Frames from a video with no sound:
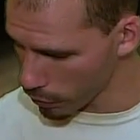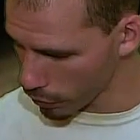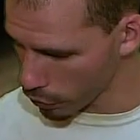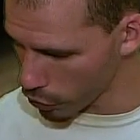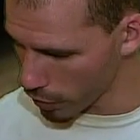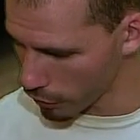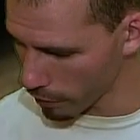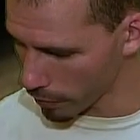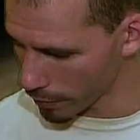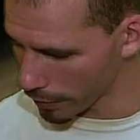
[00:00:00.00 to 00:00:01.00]
You can change
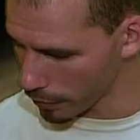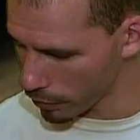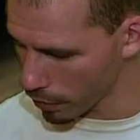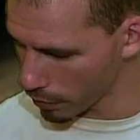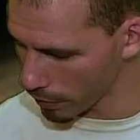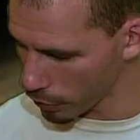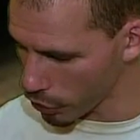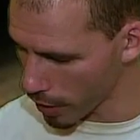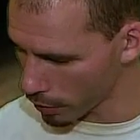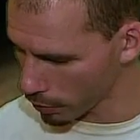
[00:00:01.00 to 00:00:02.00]
from the clean to the lead
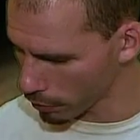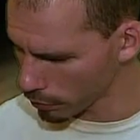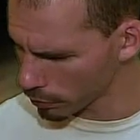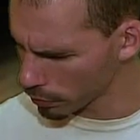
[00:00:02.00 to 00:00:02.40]
channel.